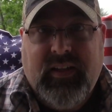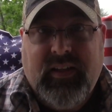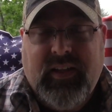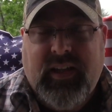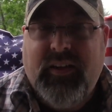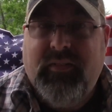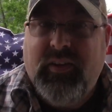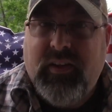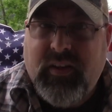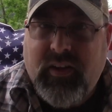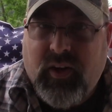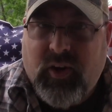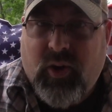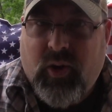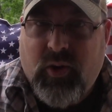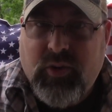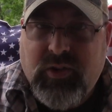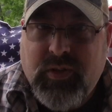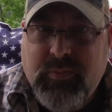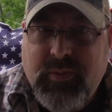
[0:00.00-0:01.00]
giving their
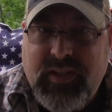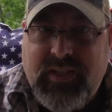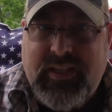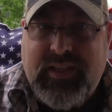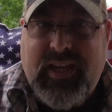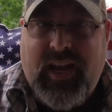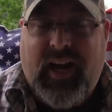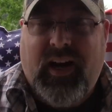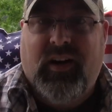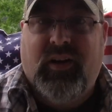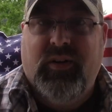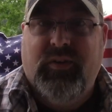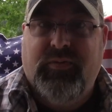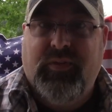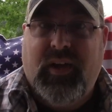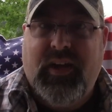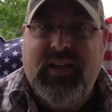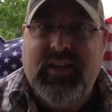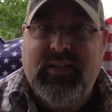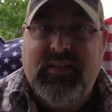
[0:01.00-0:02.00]
ultimate
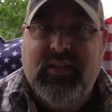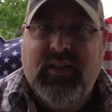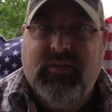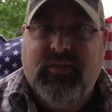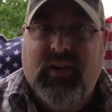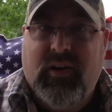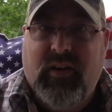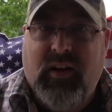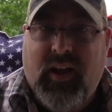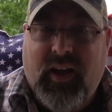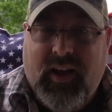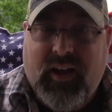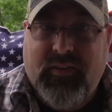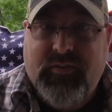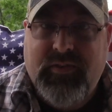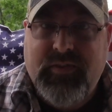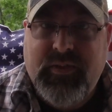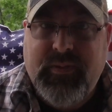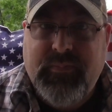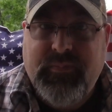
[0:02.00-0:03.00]
sacrifice of their
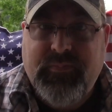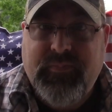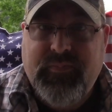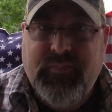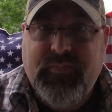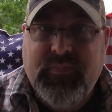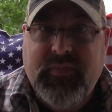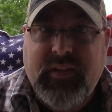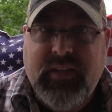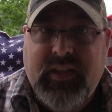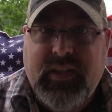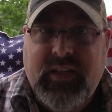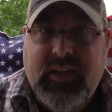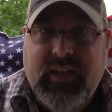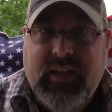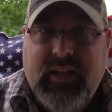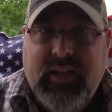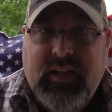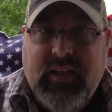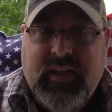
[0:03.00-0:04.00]
lives.
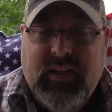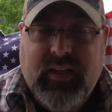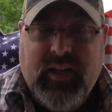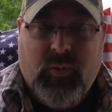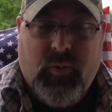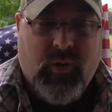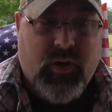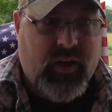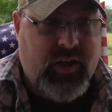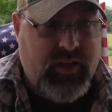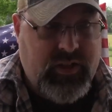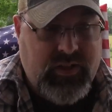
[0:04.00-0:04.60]
Now we're going to